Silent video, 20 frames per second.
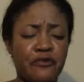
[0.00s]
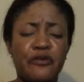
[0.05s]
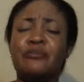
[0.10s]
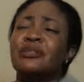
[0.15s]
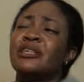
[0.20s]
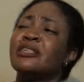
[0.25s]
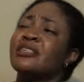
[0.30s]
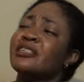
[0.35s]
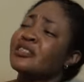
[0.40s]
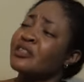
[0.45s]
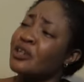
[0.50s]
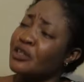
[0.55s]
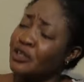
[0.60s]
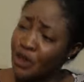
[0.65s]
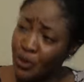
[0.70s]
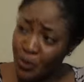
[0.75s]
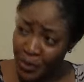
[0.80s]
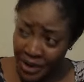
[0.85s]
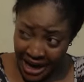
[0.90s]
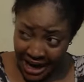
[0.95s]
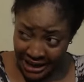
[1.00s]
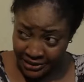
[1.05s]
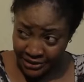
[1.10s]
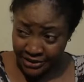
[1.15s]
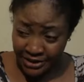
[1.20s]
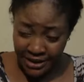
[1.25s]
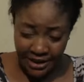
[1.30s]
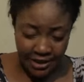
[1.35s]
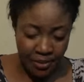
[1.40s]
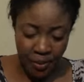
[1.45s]
from the discussion we
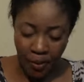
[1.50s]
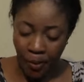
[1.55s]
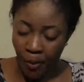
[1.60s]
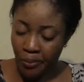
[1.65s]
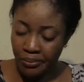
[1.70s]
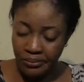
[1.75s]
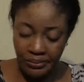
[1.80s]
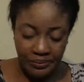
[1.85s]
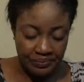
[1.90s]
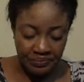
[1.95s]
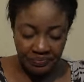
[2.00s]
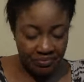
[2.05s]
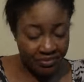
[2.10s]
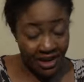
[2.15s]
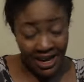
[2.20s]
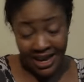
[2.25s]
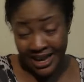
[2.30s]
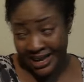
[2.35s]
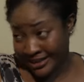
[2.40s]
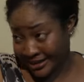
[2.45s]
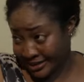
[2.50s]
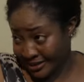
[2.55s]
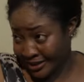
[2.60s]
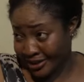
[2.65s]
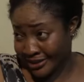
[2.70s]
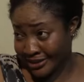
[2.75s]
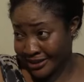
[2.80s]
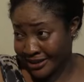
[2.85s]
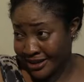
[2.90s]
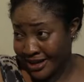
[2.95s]
had today, he is
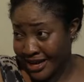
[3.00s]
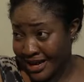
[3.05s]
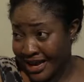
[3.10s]
not.